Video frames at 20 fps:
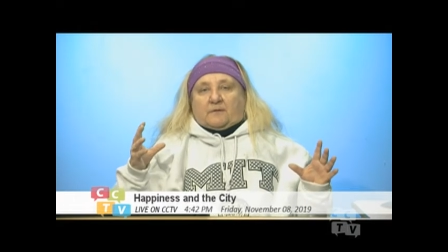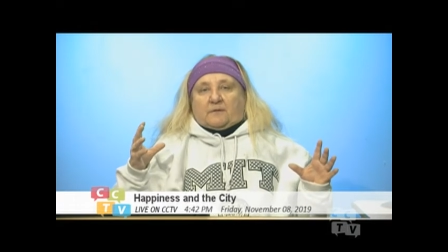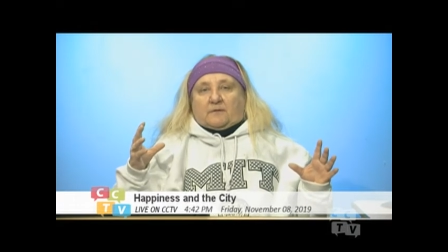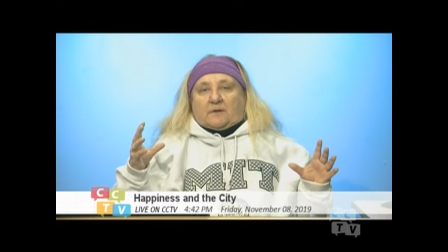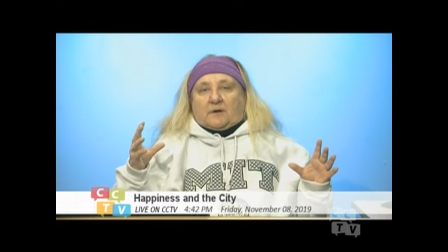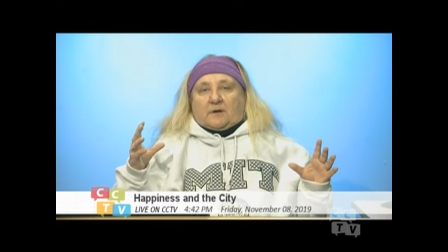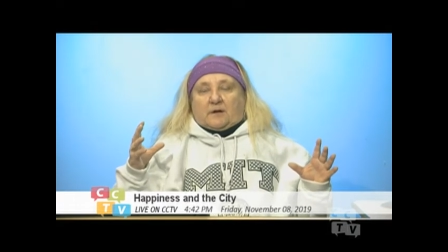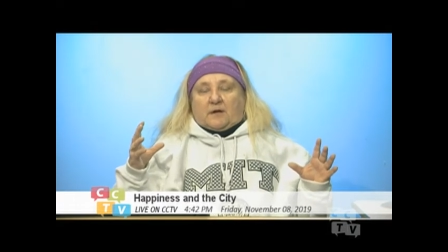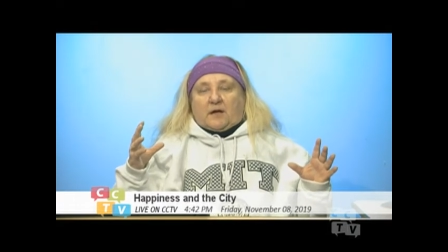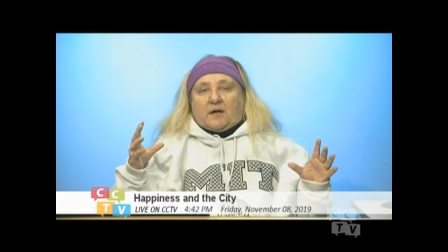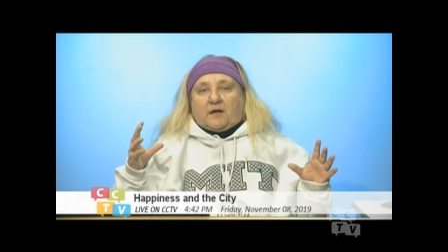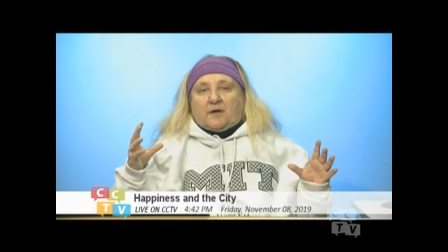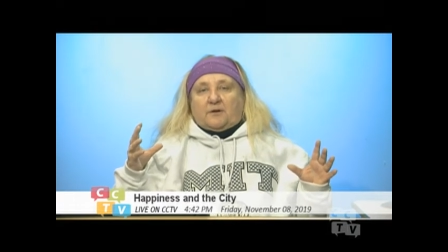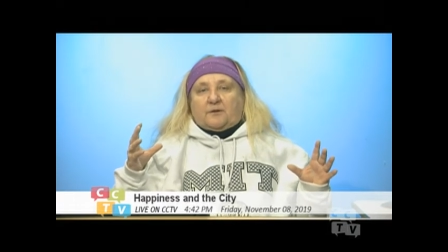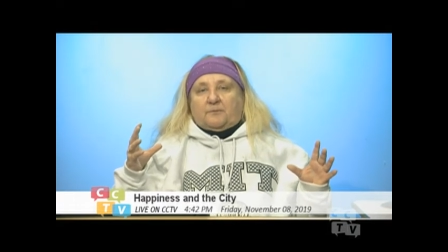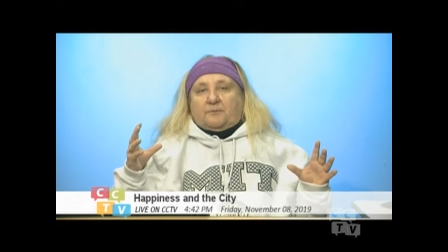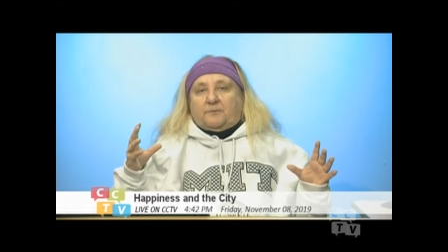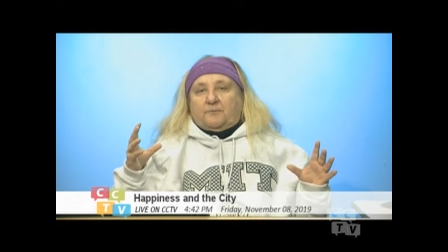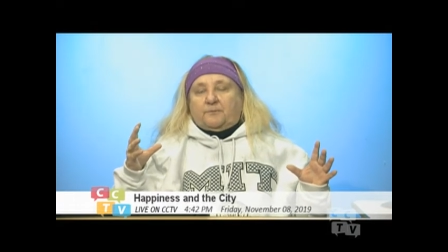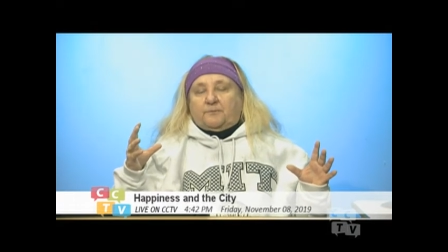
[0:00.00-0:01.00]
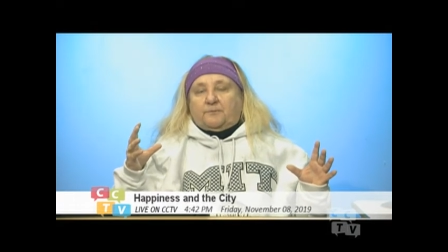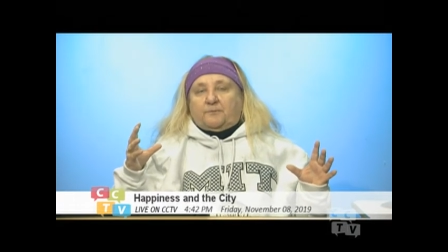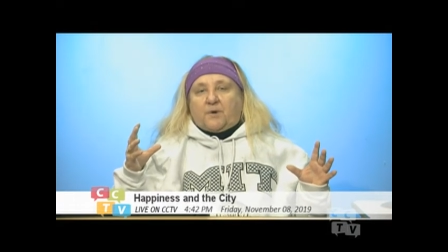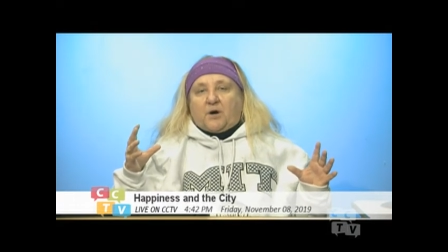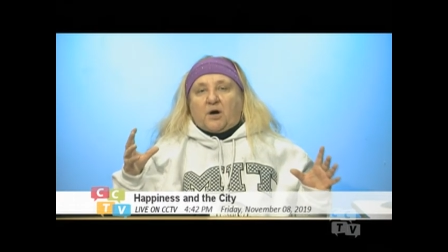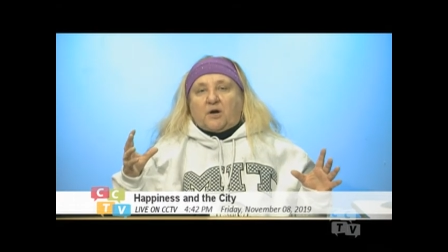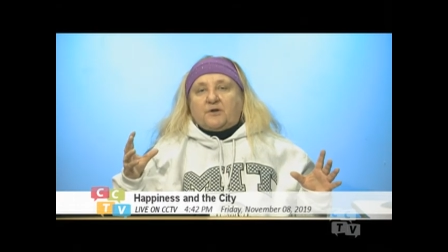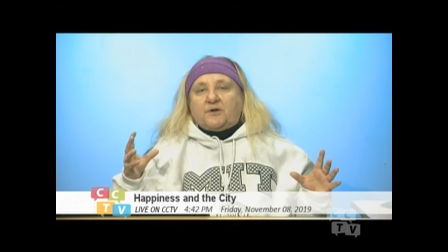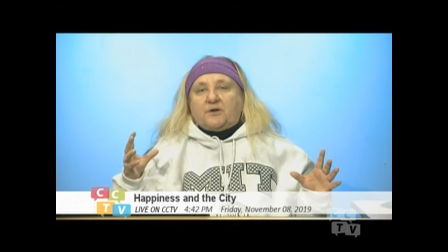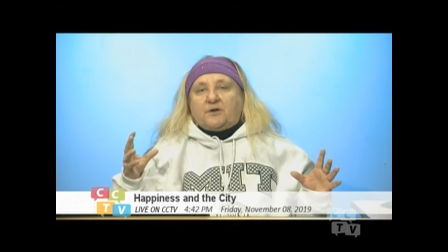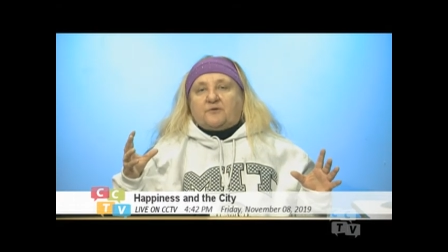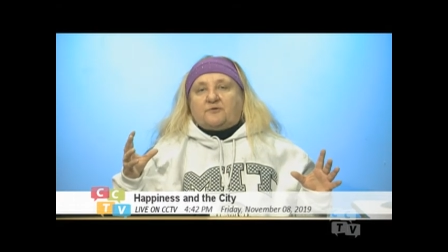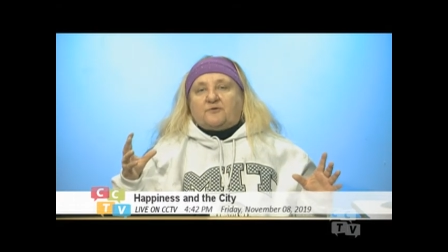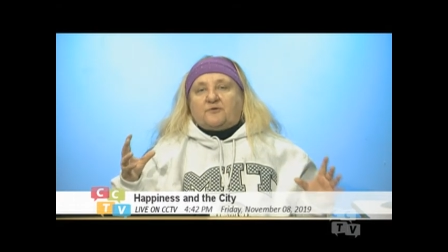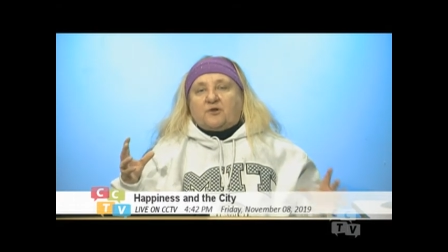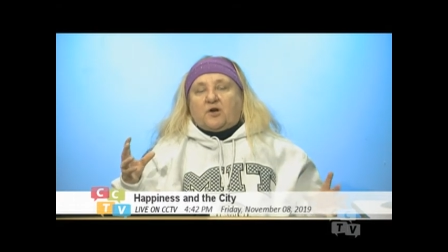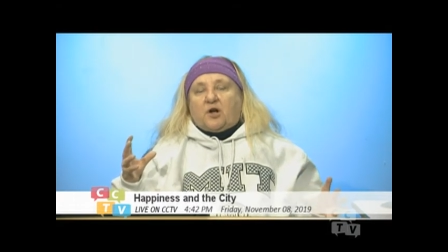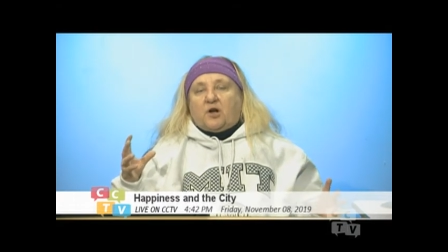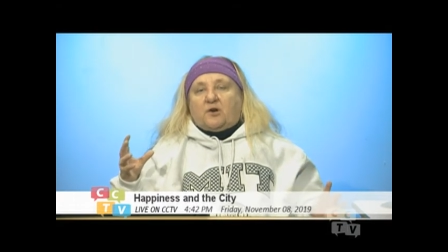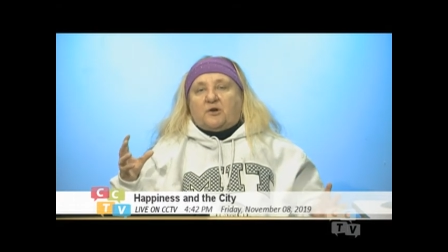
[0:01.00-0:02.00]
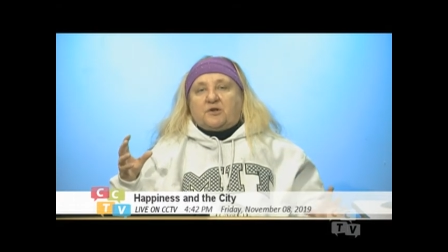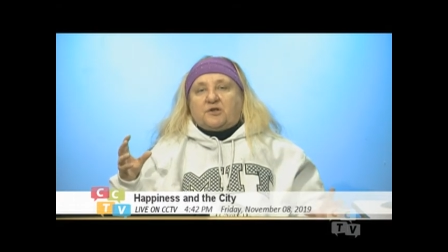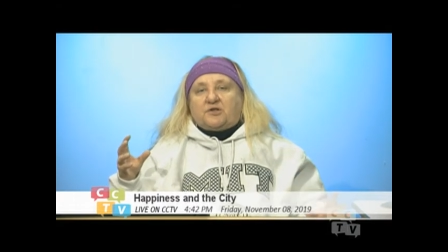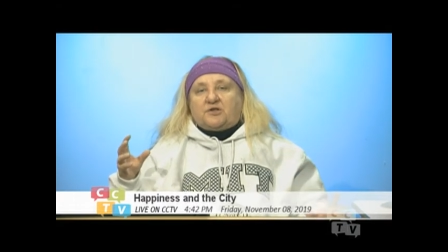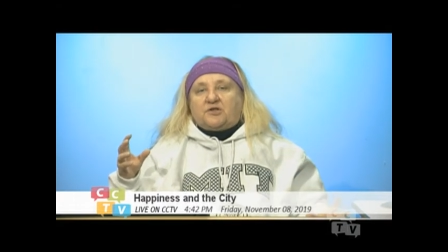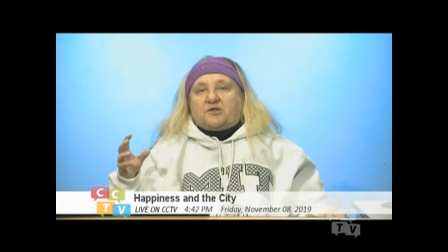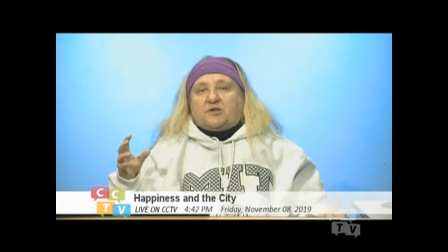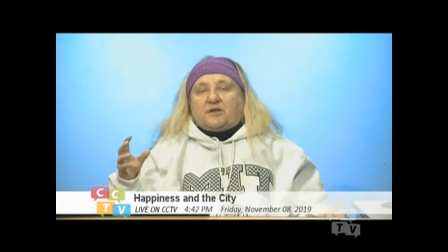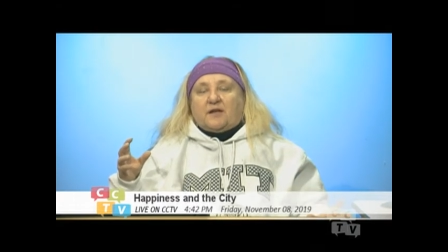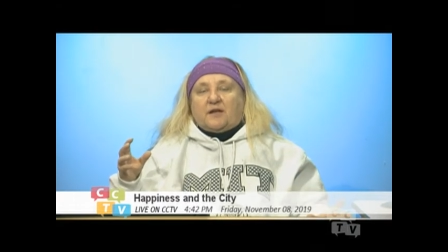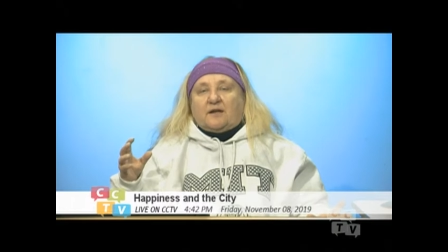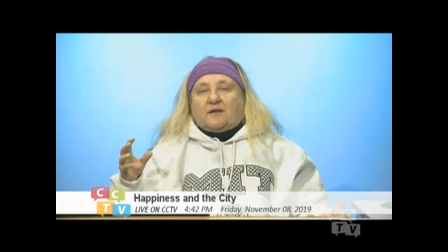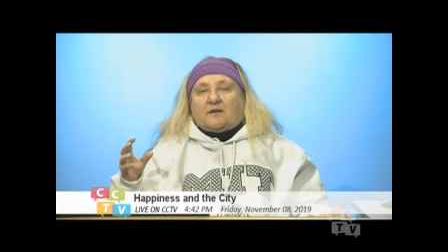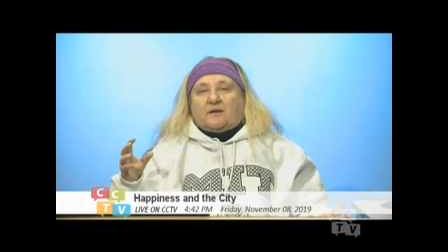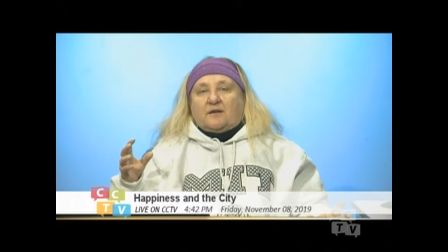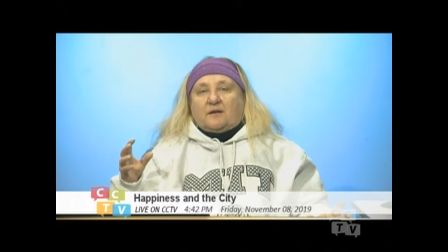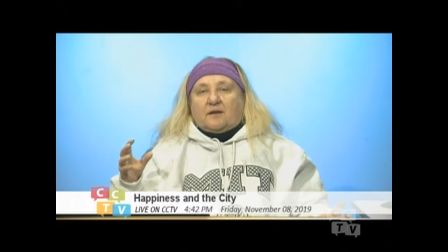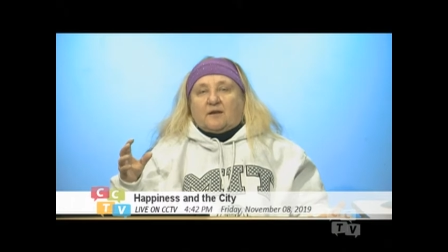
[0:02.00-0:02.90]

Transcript: a body of knowledge that